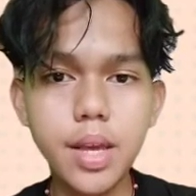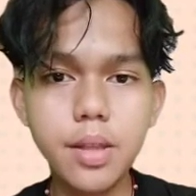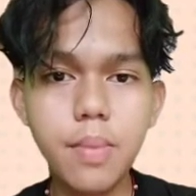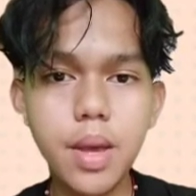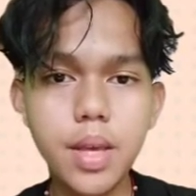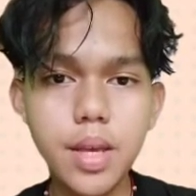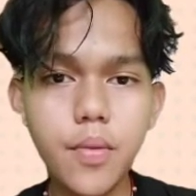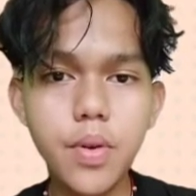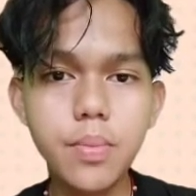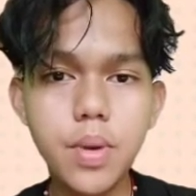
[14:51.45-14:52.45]
It may
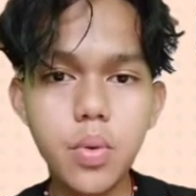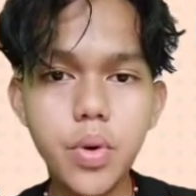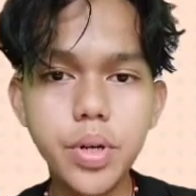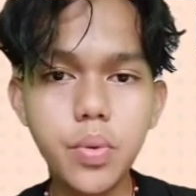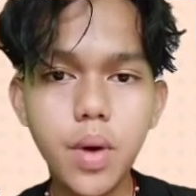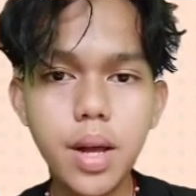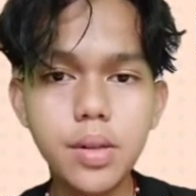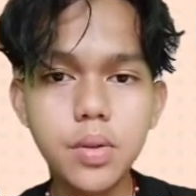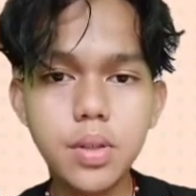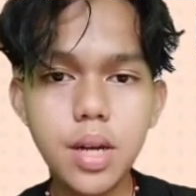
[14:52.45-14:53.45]
even be
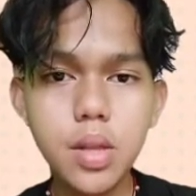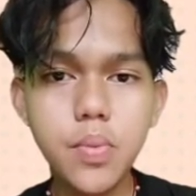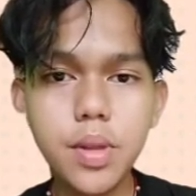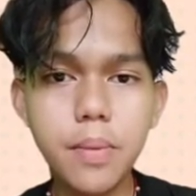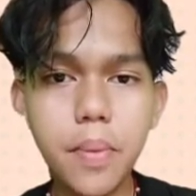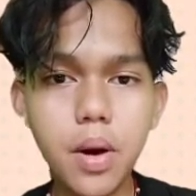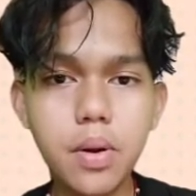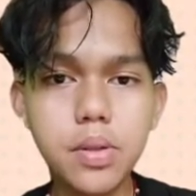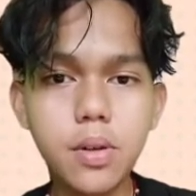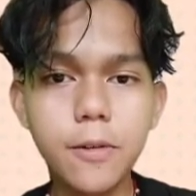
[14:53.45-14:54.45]
worthwhile to chat with the
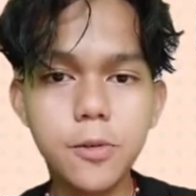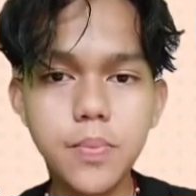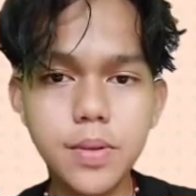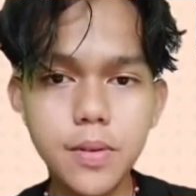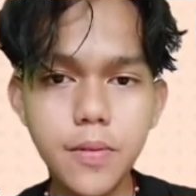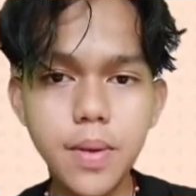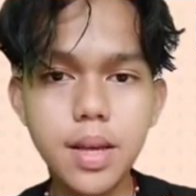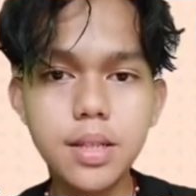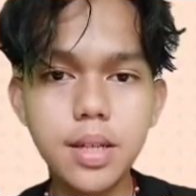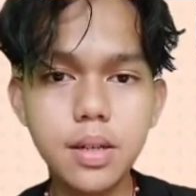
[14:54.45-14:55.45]
parents of
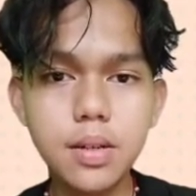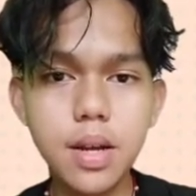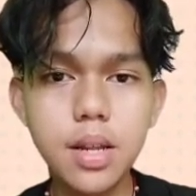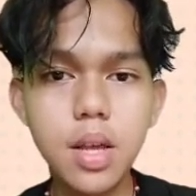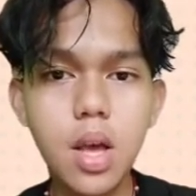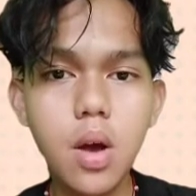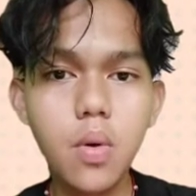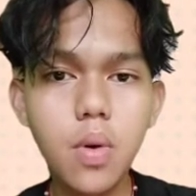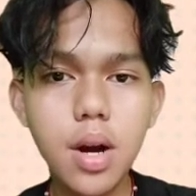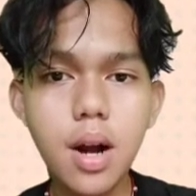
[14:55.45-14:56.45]
specific children
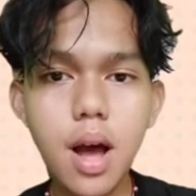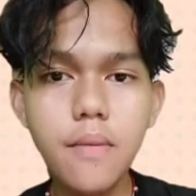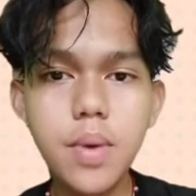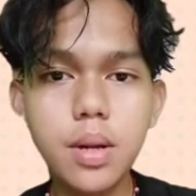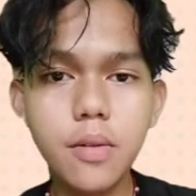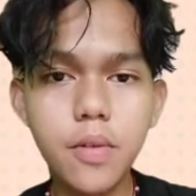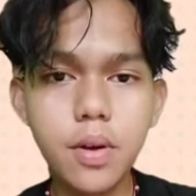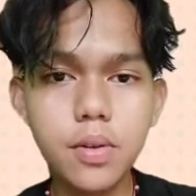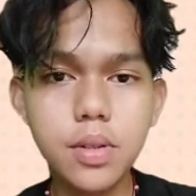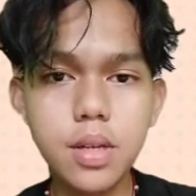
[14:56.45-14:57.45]
who are having
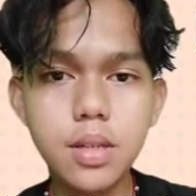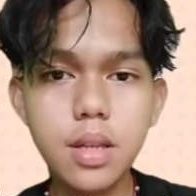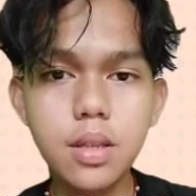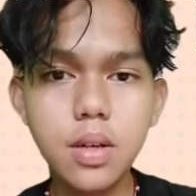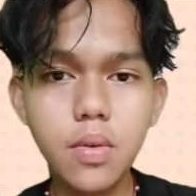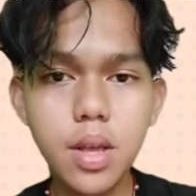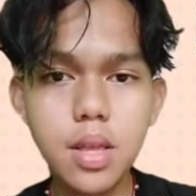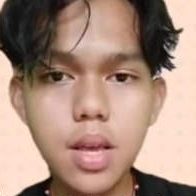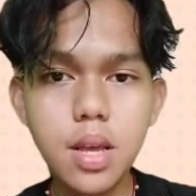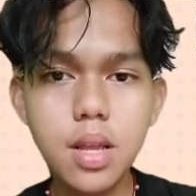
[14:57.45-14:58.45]
difficulties
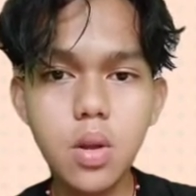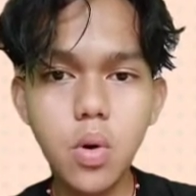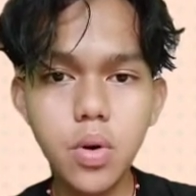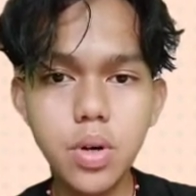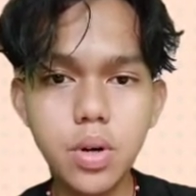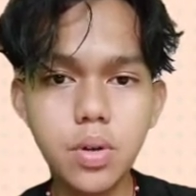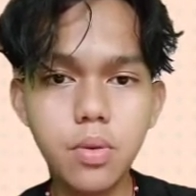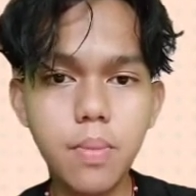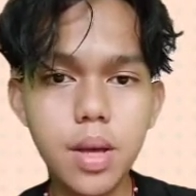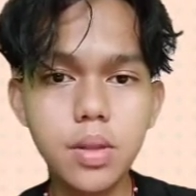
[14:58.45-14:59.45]
integrating in order
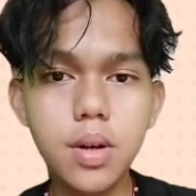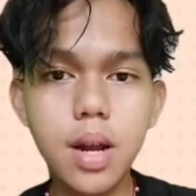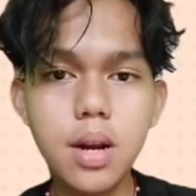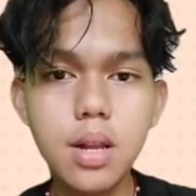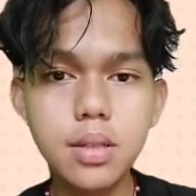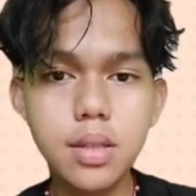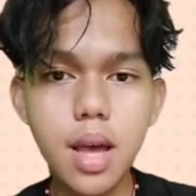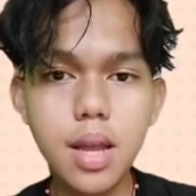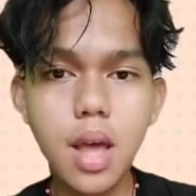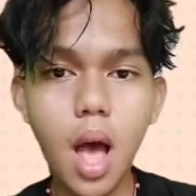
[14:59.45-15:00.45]
to better
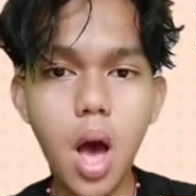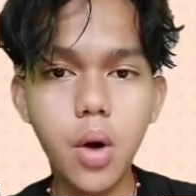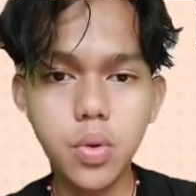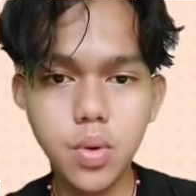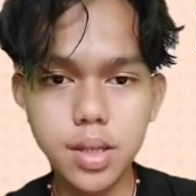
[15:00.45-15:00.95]
understand how to